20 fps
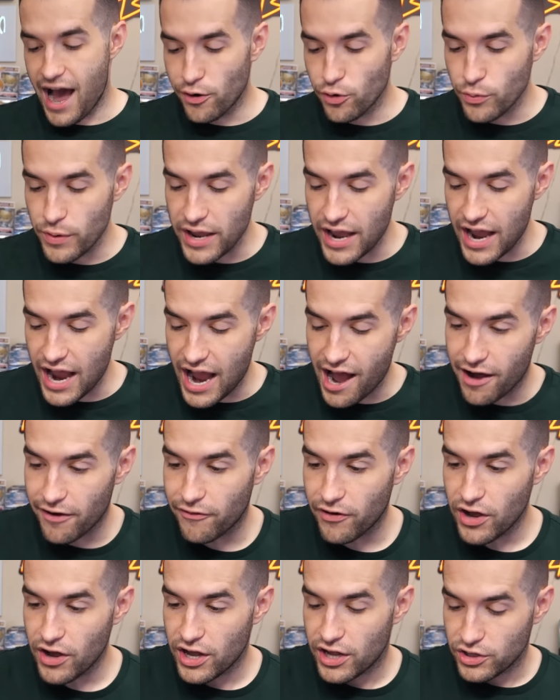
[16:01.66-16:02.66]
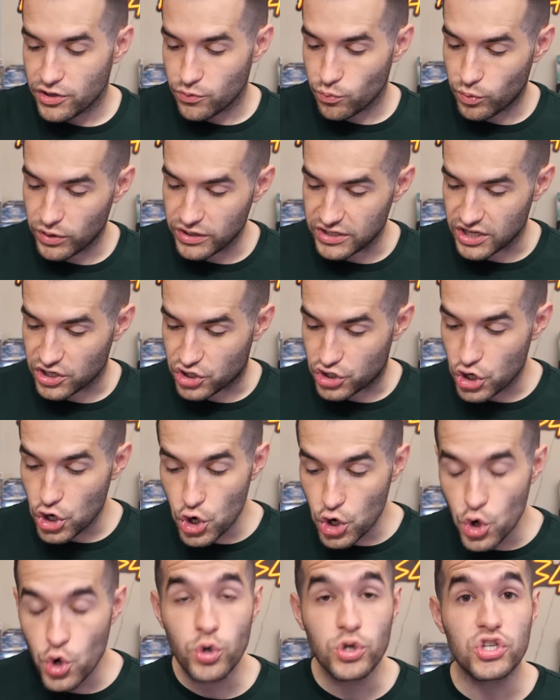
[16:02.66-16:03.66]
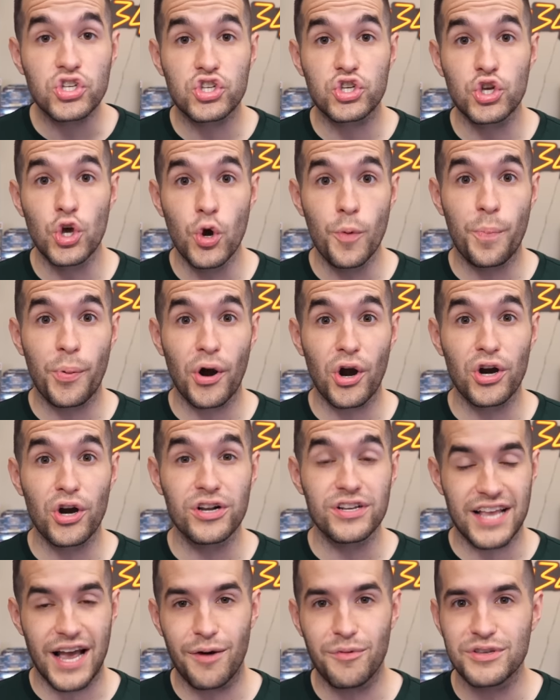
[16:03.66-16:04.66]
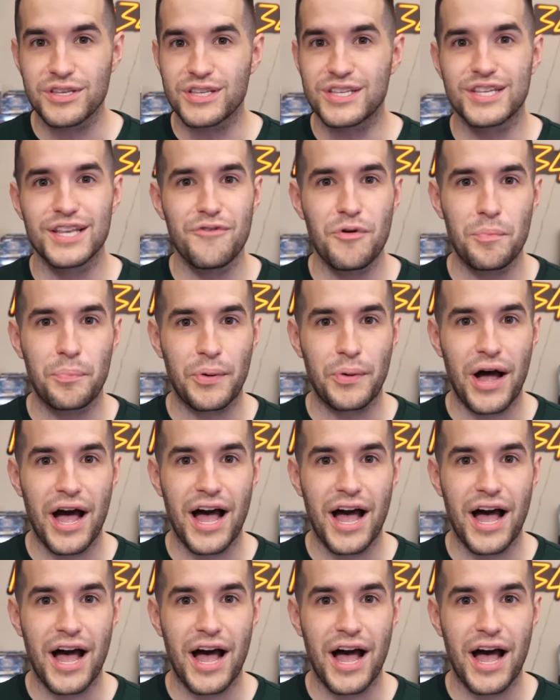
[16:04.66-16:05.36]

How do we have, what is it, 2 supers? How is this even